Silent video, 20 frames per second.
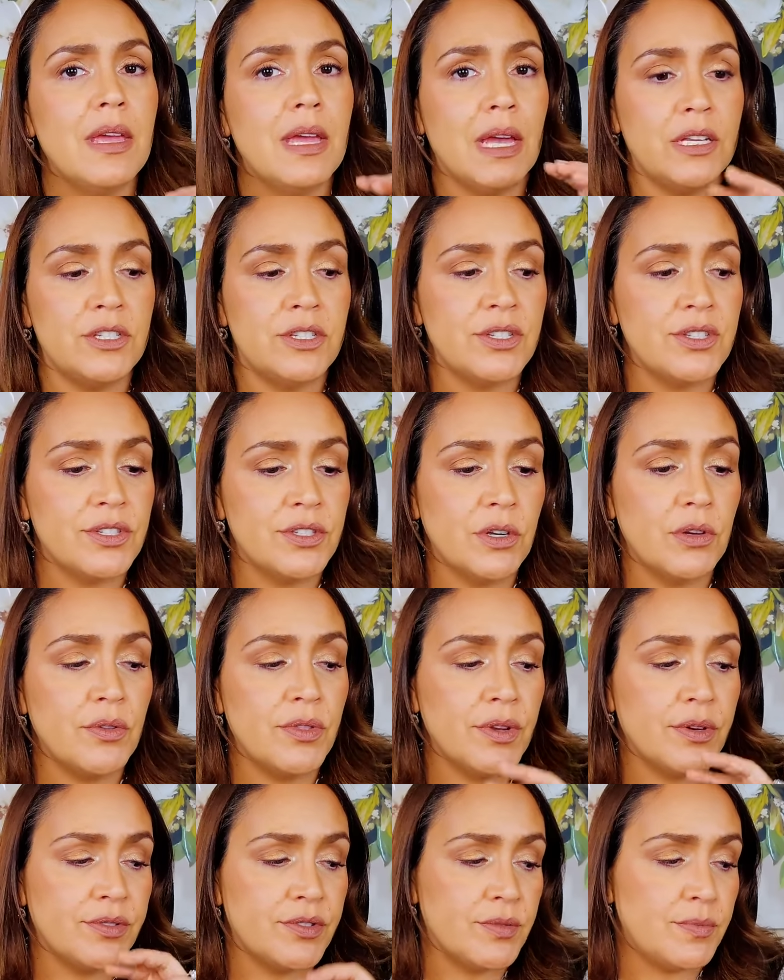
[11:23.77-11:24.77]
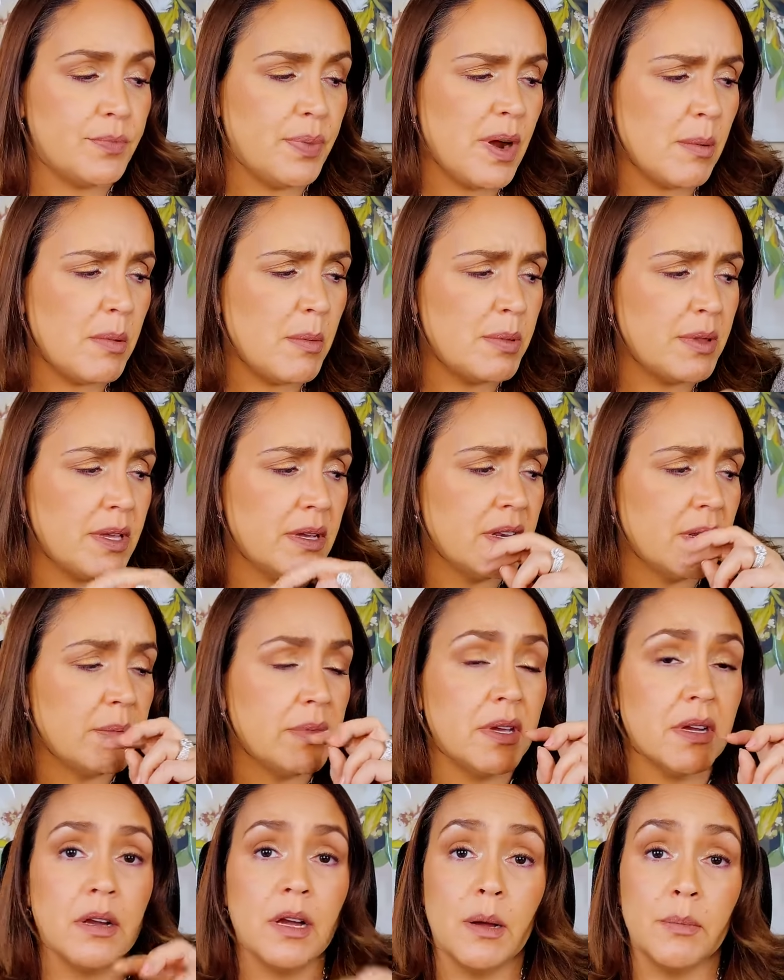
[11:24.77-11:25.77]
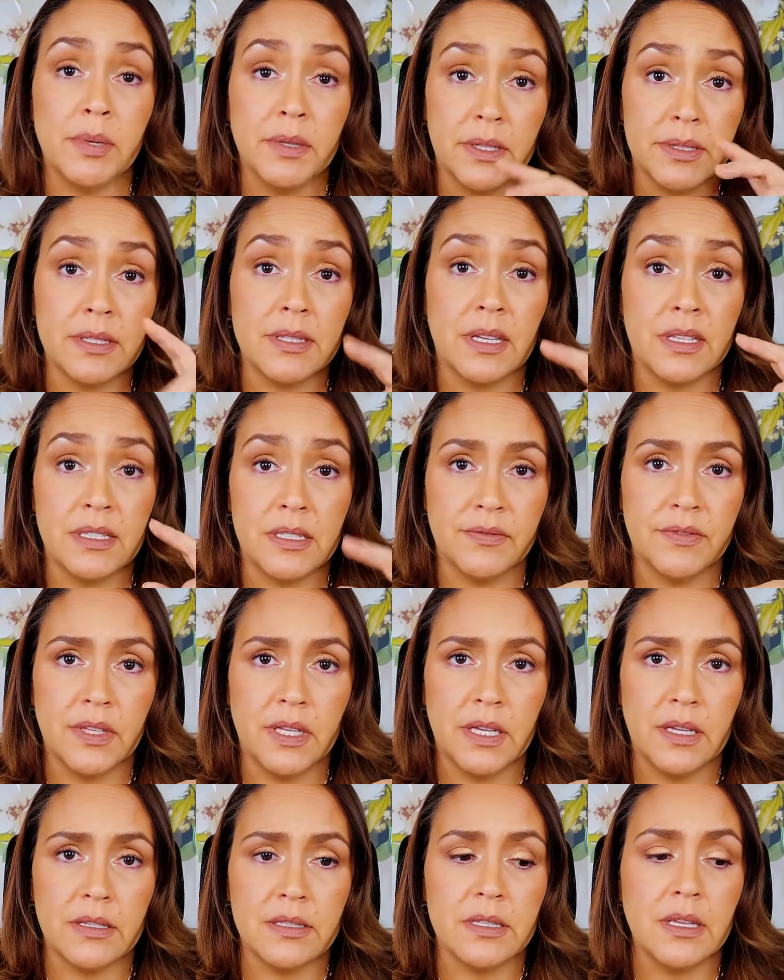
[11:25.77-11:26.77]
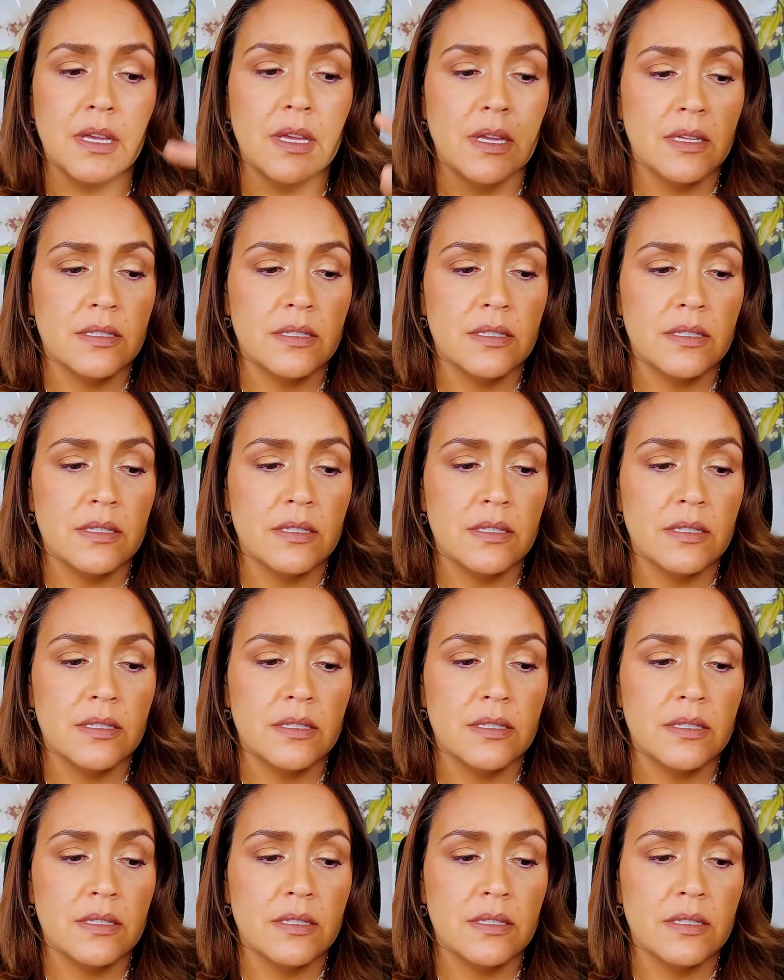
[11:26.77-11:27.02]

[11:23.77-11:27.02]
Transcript: And just know there's probably going to be a couple of sets of links.